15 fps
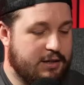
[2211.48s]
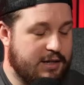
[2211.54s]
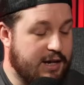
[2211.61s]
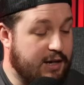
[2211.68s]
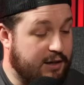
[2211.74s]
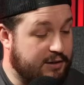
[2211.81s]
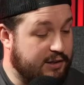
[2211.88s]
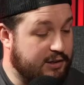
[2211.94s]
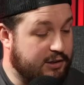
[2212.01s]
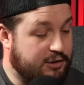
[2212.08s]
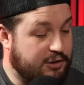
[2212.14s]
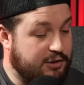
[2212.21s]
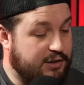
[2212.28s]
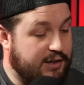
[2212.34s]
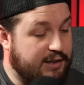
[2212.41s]
Yeah, I think the
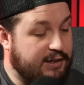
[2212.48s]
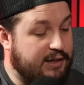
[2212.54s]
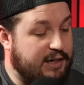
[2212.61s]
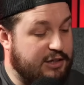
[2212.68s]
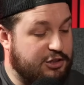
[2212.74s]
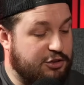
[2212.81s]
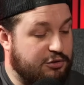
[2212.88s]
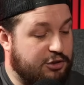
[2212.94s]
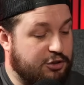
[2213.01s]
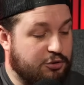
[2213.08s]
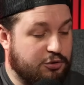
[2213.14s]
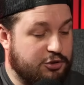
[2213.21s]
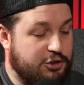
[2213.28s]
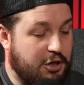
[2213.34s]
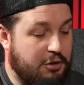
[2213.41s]
good thing is you could
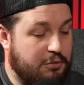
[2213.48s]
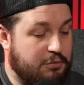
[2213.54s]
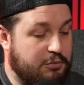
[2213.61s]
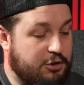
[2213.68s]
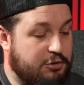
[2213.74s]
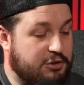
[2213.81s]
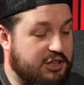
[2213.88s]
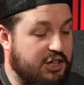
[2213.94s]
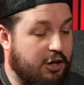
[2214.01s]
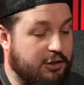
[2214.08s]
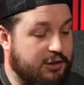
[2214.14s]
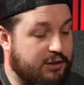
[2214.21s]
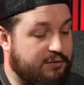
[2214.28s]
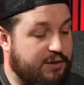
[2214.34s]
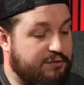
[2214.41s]
also use the
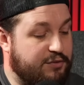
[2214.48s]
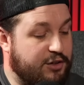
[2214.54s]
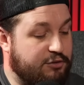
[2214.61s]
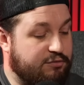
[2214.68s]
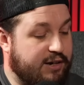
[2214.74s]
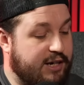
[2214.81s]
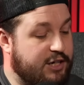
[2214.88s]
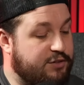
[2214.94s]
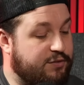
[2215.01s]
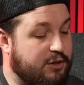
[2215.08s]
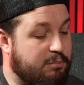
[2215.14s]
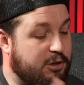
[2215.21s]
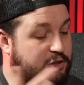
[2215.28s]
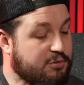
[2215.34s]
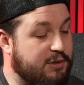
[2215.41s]
Idol of Infinite Rage for
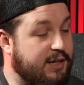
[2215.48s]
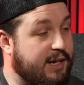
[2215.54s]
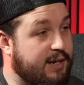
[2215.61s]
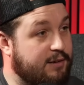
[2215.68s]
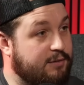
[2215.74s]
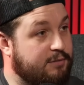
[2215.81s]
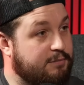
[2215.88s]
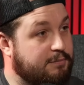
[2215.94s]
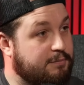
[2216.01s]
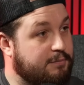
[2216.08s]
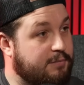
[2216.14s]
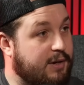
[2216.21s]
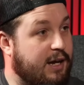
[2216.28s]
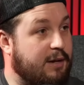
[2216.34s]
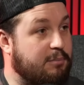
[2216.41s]
the +1 to hit.
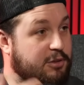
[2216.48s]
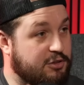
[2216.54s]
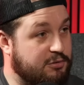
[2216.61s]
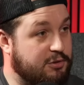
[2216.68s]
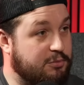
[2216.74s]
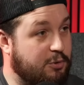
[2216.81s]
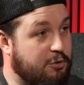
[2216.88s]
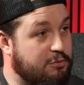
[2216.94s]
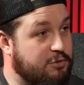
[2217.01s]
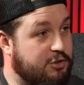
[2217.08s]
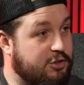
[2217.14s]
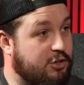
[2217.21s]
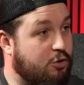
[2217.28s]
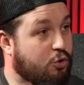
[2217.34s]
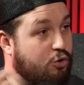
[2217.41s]
+1 to
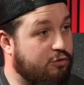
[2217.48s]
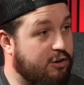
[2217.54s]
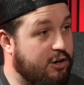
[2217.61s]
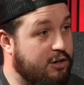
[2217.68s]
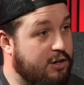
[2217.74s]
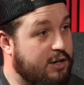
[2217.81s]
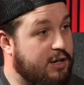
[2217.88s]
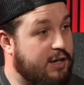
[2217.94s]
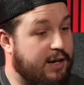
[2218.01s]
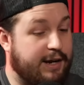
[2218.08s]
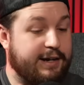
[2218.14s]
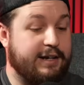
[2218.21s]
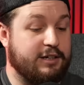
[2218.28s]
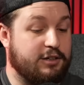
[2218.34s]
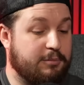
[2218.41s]
wound aura,
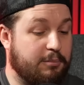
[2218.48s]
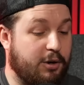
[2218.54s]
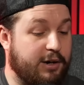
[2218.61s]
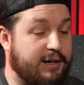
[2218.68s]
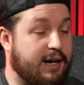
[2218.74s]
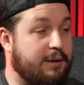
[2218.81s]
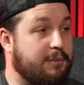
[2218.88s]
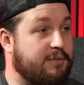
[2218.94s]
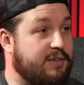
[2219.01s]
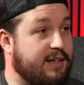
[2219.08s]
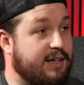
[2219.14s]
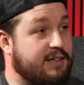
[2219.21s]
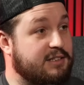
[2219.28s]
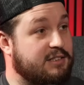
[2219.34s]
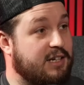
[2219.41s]
and then combine that with
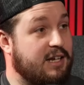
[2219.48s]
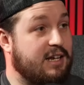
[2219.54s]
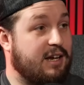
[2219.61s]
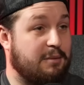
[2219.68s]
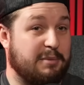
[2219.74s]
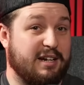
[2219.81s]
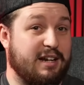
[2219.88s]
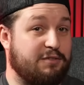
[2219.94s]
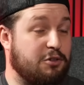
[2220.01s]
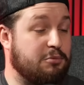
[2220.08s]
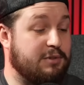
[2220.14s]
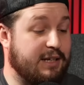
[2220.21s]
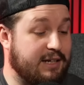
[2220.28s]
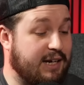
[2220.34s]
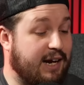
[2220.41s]
this. I mean, if you
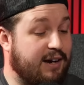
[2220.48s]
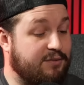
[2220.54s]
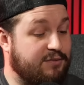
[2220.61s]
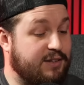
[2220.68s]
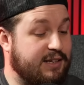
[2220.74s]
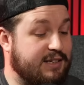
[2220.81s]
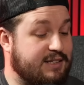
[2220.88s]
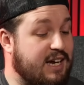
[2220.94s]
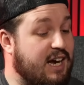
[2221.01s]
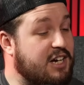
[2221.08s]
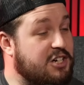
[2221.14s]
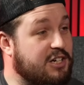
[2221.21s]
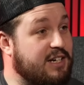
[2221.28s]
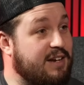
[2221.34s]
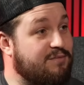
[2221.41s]
did have the
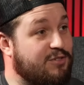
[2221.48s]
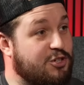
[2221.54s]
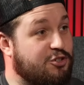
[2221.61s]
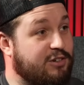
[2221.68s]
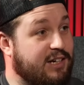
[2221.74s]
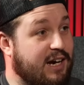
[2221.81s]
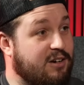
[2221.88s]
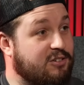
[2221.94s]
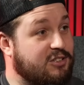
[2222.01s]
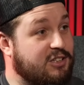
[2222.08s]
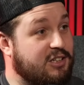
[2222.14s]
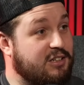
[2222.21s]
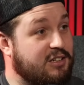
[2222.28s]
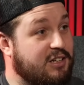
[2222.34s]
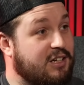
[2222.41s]
attached infantry
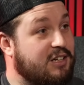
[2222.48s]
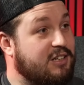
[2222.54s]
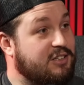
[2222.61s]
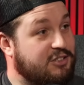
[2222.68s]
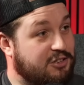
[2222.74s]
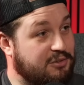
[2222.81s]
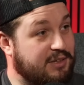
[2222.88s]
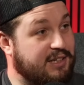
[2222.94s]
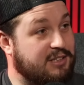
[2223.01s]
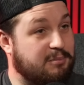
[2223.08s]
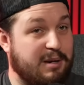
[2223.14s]
character to this,